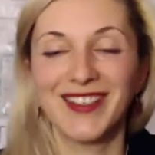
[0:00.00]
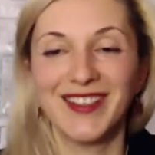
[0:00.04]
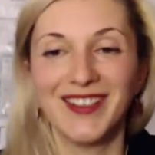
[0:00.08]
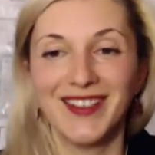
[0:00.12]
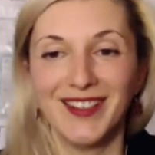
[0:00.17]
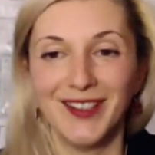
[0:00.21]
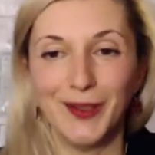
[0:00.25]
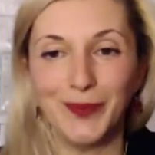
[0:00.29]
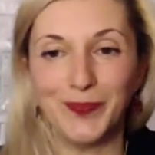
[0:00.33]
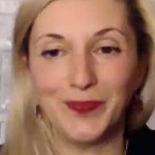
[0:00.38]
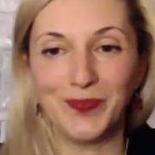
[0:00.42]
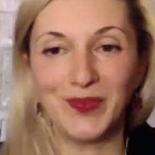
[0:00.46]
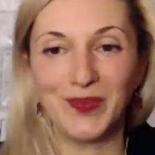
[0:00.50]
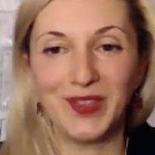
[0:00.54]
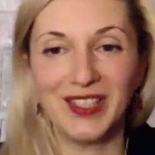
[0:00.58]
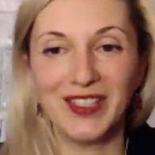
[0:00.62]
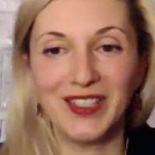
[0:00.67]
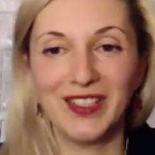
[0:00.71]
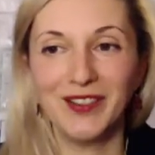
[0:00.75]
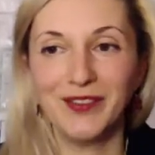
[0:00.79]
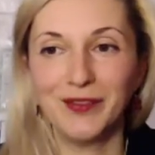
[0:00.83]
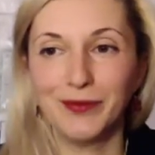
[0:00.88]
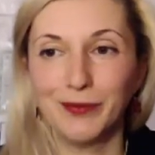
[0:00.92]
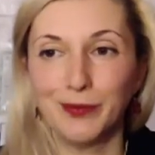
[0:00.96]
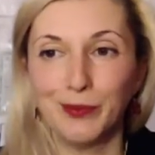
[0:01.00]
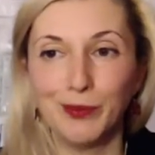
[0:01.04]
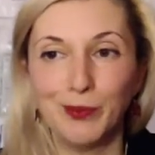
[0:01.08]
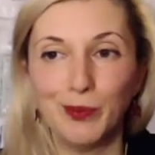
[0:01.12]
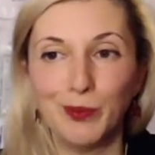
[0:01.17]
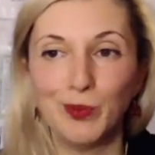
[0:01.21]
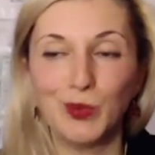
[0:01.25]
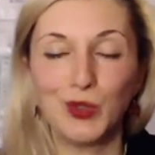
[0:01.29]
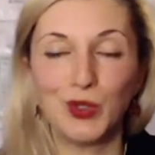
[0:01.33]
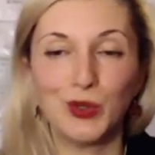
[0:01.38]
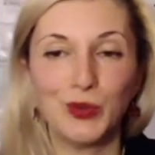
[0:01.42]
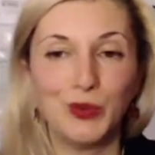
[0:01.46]
The
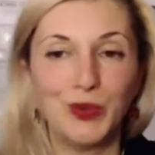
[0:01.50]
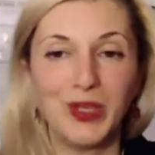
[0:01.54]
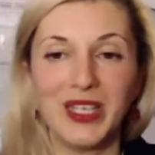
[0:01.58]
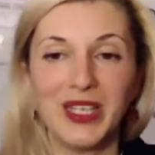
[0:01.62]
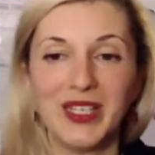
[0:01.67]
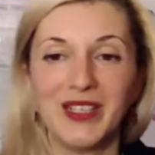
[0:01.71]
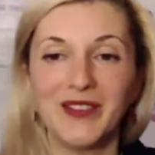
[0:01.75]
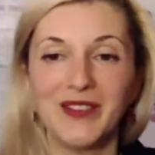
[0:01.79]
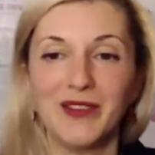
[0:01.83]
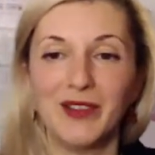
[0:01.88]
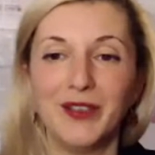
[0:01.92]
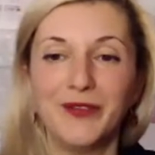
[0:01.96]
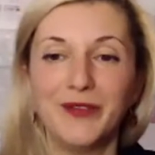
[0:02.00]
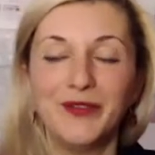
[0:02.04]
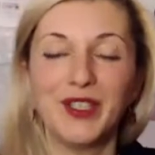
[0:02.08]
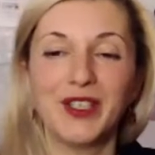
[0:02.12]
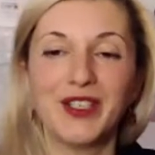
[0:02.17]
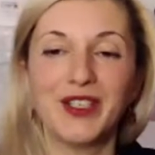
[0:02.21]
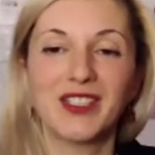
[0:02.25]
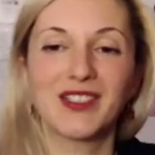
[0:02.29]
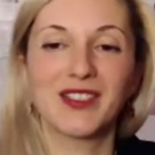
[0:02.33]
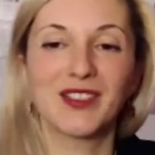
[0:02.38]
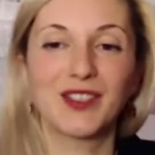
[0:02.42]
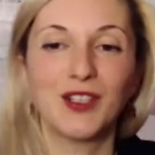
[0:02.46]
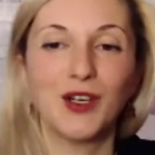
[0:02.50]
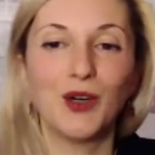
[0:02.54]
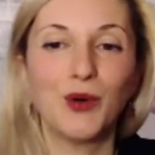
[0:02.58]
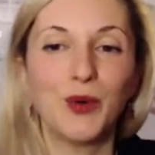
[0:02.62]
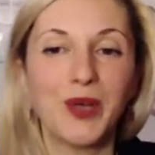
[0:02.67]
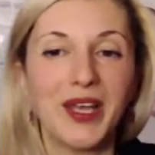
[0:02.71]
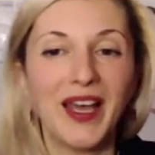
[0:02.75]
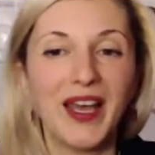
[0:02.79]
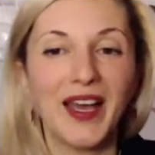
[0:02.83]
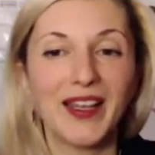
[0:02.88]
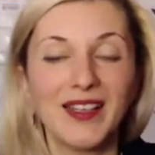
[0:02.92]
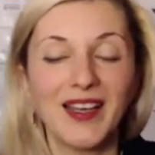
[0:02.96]
2 evenings ago,
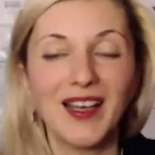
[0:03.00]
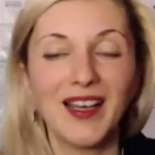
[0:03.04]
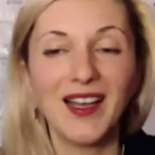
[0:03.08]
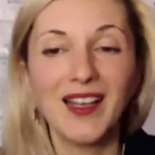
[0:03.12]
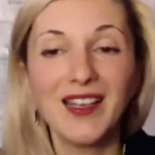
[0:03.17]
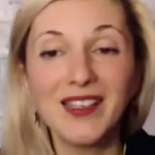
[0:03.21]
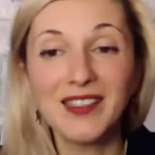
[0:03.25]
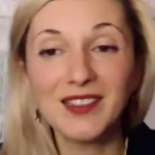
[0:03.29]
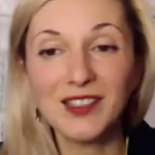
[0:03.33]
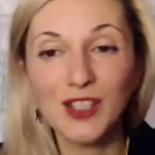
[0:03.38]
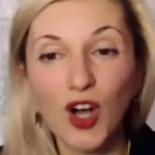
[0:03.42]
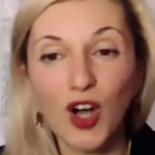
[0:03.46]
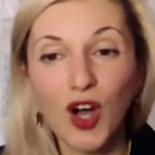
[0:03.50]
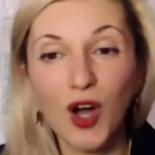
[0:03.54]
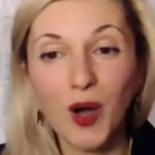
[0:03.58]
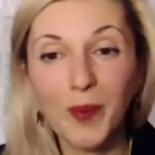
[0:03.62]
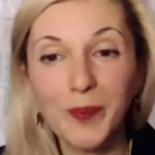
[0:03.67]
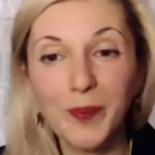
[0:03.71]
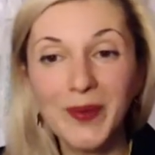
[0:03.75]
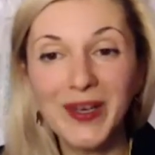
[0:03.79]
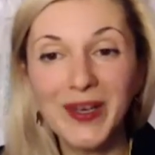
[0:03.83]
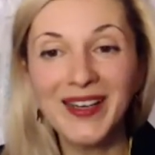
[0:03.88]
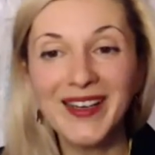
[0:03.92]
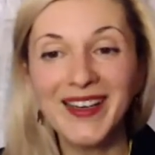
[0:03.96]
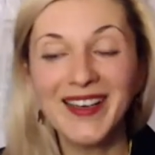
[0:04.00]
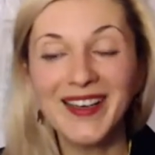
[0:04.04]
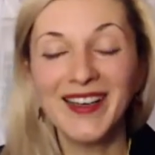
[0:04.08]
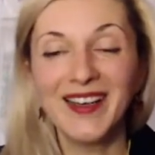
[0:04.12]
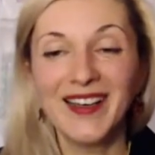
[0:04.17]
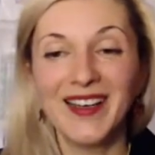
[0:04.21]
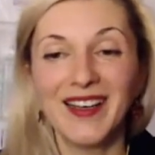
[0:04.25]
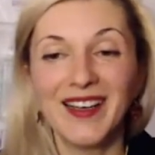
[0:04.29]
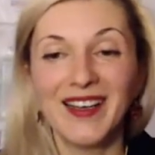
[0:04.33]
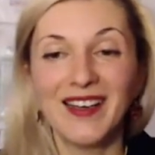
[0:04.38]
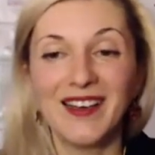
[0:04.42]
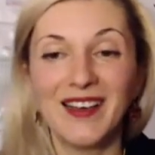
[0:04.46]
we had Elitom,
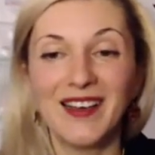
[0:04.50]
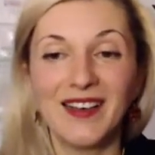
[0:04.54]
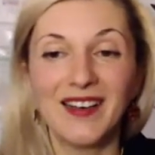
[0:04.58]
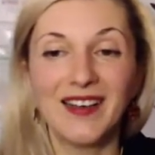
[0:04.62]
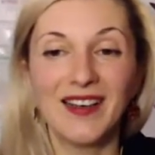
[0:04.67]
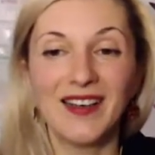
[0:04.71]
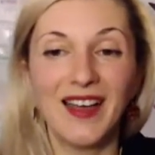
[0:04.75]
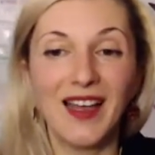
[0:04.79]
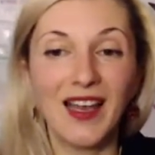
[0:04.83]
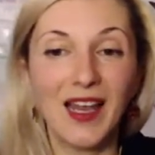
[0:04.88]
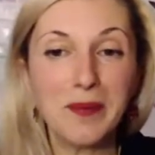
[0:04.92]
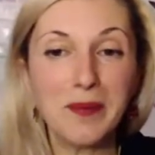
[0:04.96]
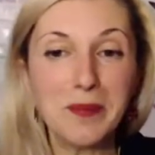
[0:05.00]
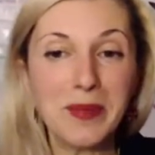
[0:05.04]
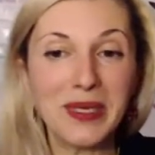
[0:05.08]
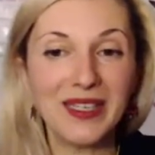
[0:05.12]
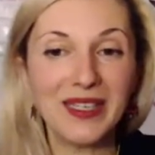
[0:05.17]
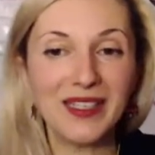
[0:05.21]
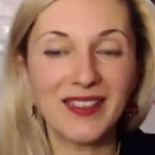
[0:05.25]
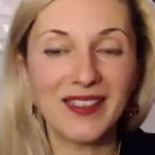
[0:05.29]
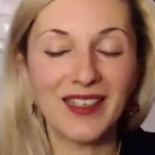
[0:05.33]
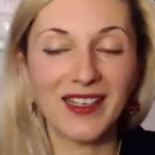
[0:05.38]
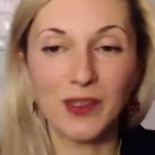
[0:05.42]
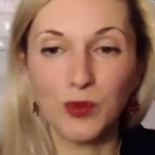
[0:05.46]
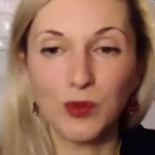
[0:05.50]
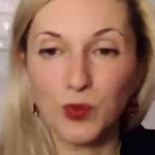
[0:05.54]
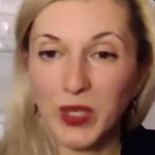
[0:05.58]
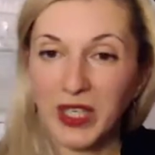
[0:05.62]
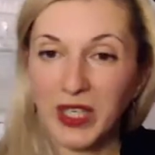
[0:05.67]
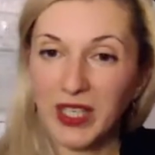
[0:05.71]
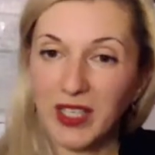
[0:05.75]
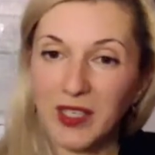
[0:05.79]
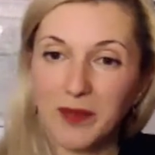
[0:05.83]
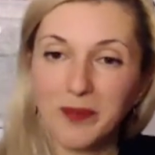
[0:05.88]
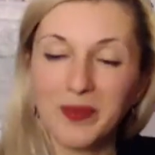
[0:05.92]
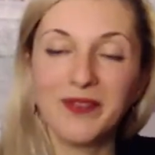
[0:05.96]
Elamin, and we
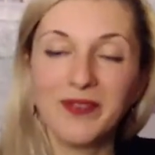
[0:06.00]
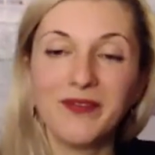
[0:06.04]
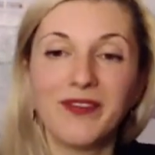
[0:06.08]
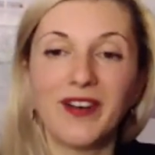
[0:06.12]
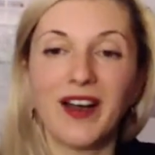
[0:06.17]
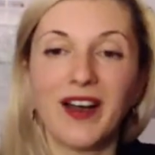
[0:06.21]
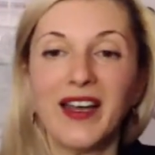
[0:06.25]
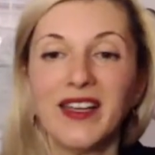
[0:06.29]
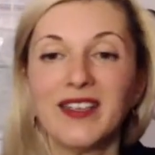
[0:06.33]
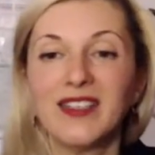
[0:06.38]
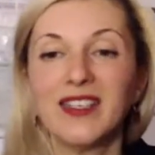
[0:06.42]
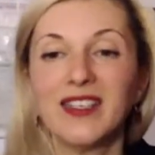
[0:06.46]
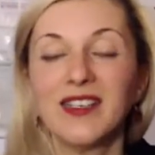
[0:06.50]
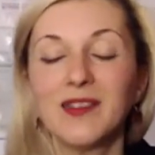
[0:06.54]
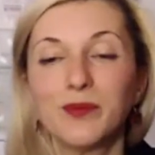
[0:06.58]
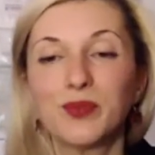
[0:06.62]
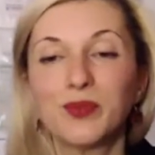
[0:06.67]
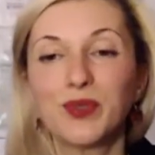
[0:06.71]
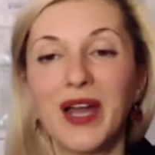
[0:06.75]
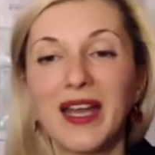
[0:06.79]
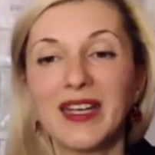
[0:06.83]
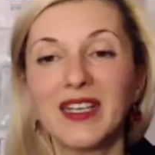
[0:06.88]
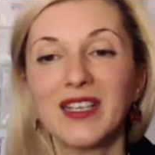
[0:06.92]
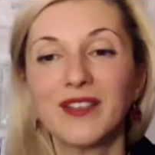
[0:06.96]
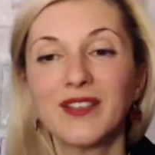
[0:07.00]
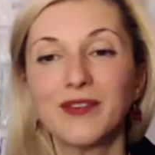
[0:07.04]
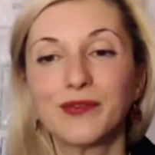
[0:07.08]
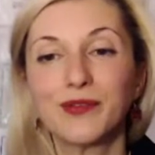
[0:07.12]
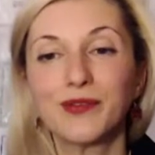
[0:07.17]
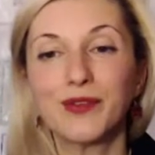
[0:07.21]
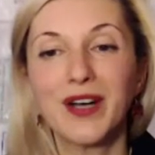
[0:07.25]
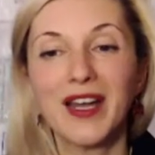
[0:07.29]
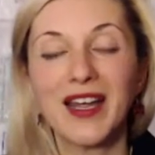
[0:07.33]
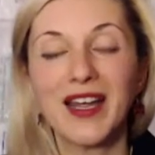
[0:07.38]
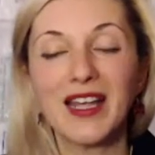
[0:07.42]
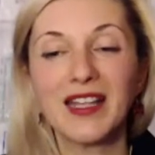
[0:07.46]
keep inviting Pranic
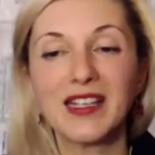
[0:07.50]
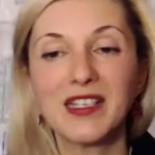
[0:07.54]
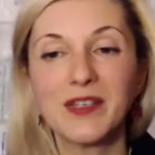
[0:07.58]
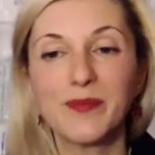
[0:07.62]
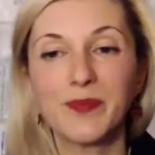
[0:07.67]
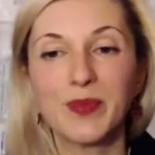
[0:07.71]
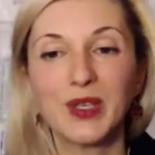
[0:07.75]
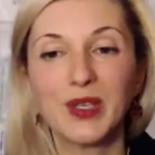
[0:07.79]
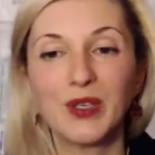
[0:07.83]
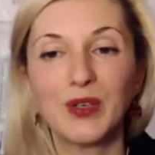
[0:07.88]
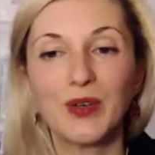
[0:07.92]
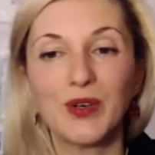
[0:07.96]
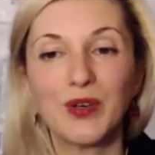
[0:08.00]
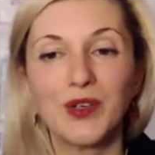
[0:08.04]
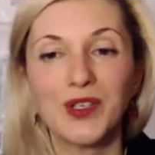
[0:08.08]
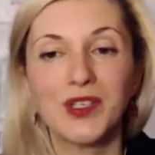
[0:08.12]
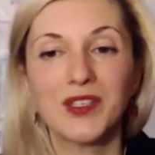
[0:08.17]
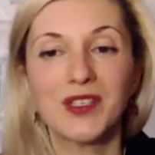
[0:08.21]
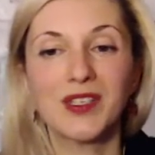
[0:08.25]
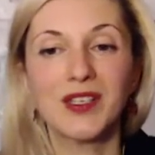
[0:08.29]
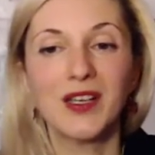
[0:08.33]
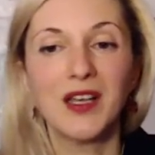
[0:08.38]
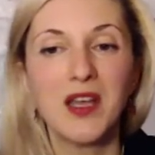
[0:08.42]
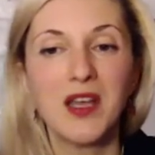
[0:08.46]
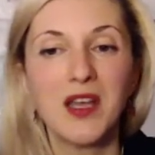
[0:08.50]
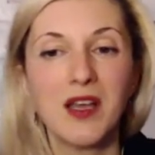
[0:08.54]
friends, because